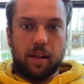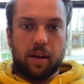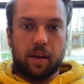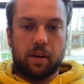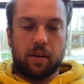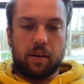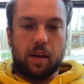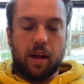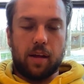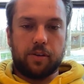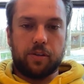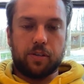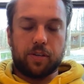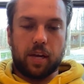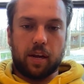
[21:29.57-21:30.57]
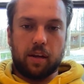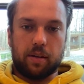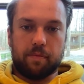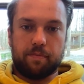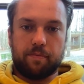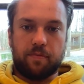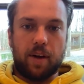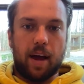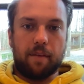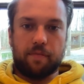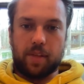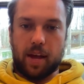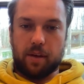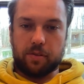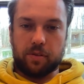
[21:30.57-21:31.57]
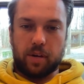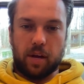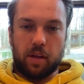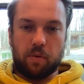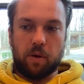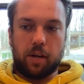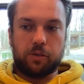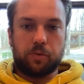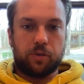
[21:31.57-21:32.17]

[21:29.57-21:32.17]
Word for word: like not just like a five thousand dollar watch.